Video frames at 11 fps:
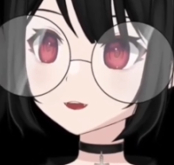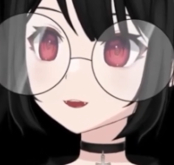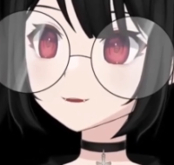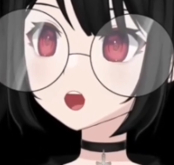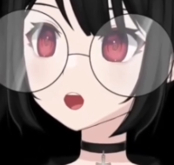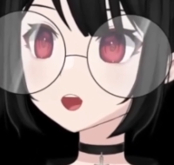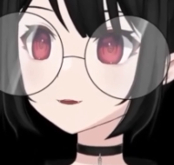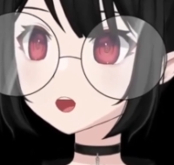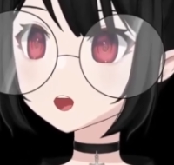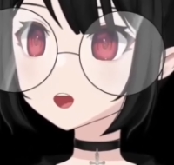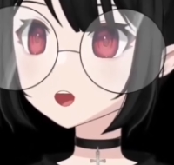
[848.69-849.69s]
However,
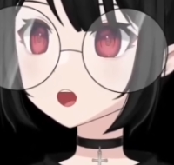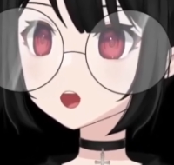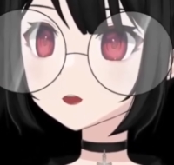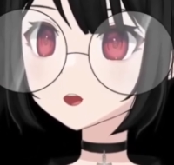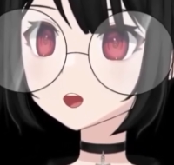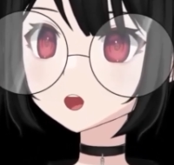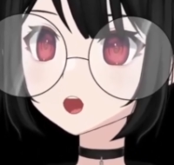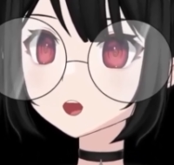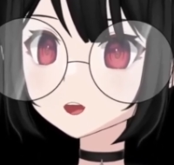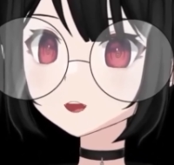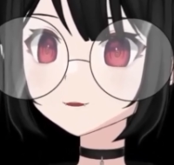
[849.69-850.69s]
when people woke
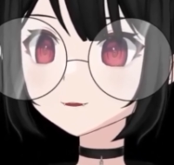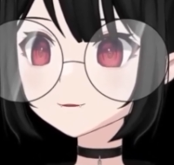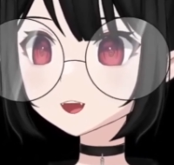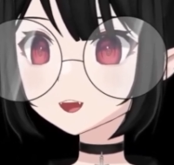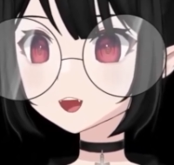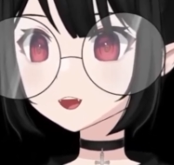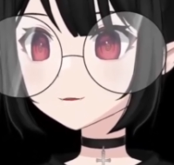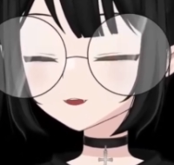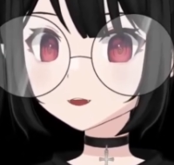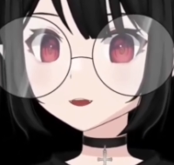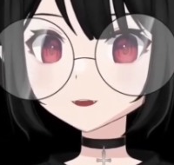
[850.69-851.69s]
up the day after the
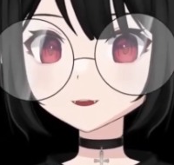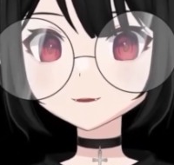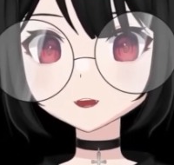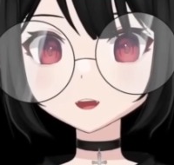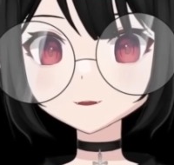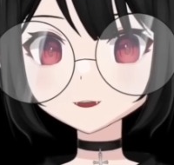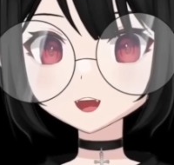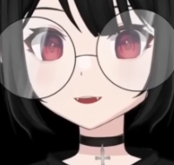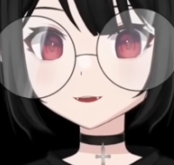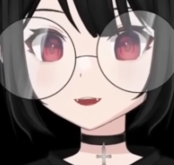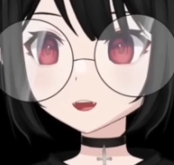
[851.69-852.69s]
release of that
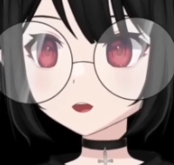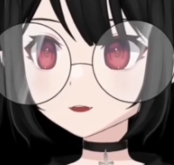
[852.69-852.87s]
game,